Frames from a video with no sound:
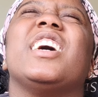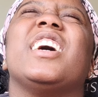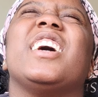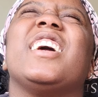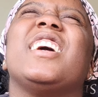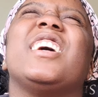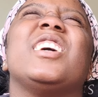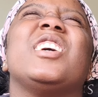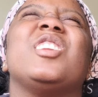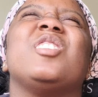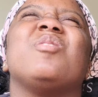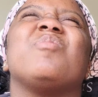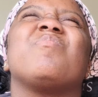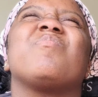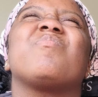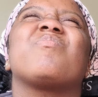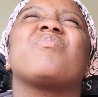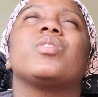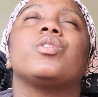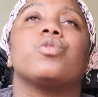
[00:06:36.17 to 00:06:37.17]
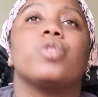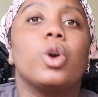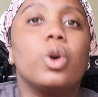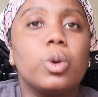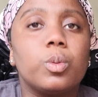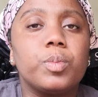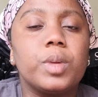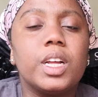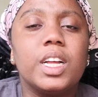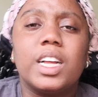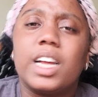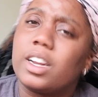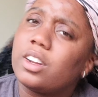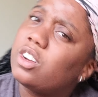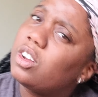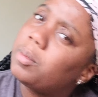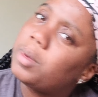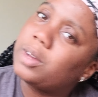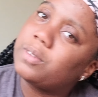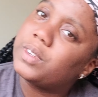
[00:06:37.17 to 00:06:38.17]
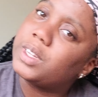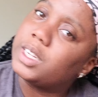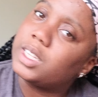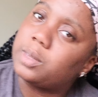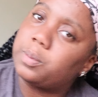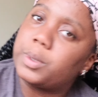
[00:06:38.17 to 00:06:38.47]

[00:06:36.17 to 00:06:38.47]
And Rome. I don't know about Venice,